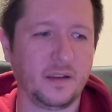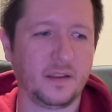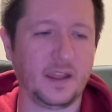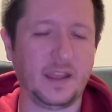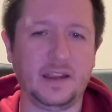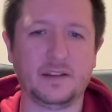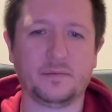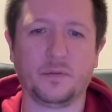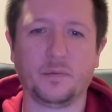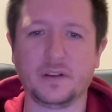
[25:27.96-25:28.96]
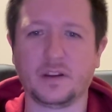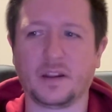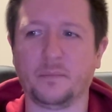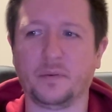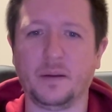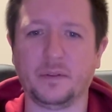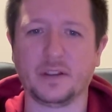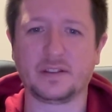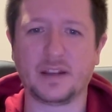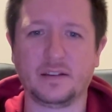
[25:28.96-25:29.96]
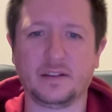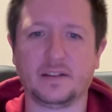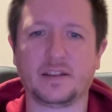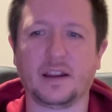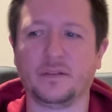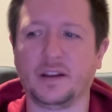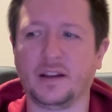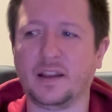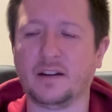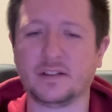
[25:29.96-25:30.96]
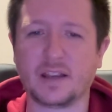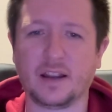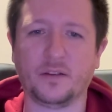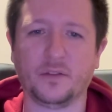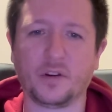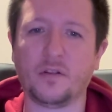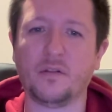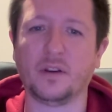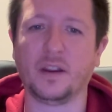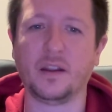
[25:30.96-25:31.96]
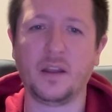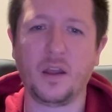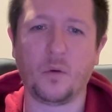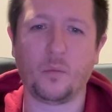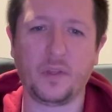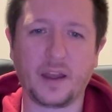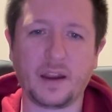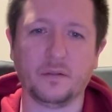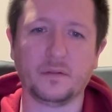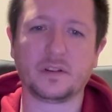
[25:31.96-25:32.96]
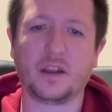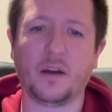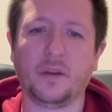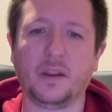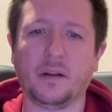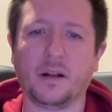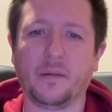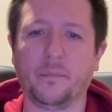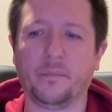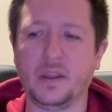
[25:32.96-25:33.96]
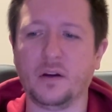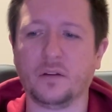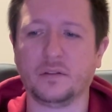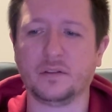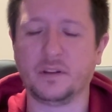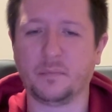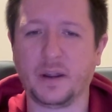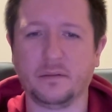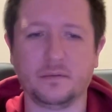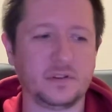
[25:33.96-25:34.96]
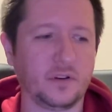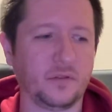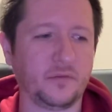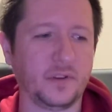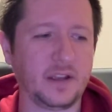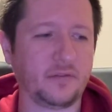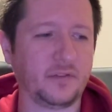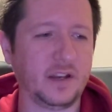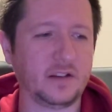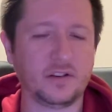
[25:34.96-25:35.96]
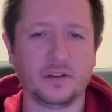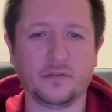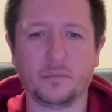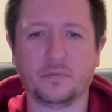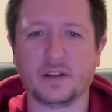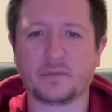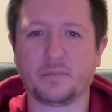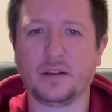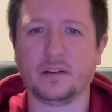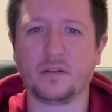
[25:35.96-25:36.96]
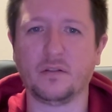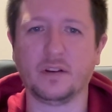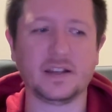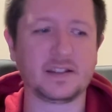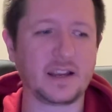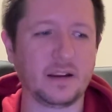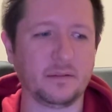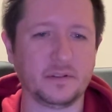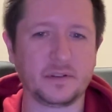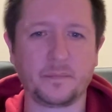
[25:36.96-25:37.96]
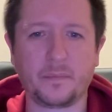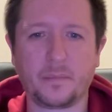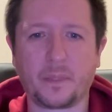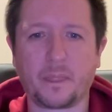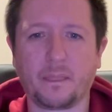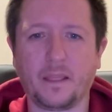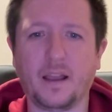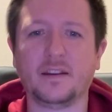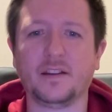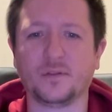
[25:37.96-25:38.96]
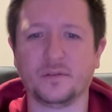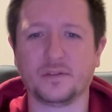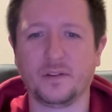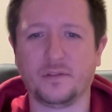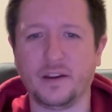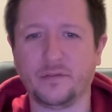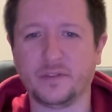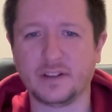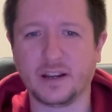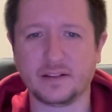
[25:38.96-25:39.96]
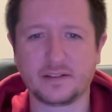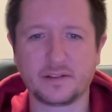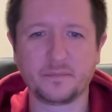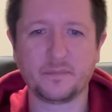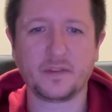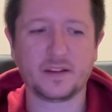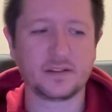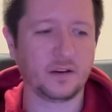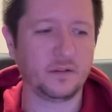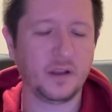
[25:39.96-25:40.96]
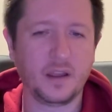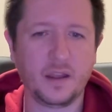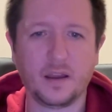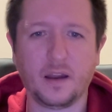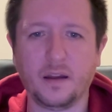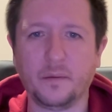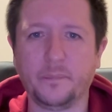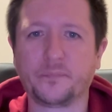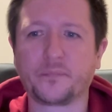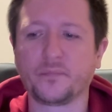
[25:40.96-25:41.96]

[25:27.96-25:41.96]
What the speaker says: ease with which I can play with a centered sound and clear attack on the cornet without going beyond the bounds of the definition of a brass band cornet sound. And it's also great for jazz. So what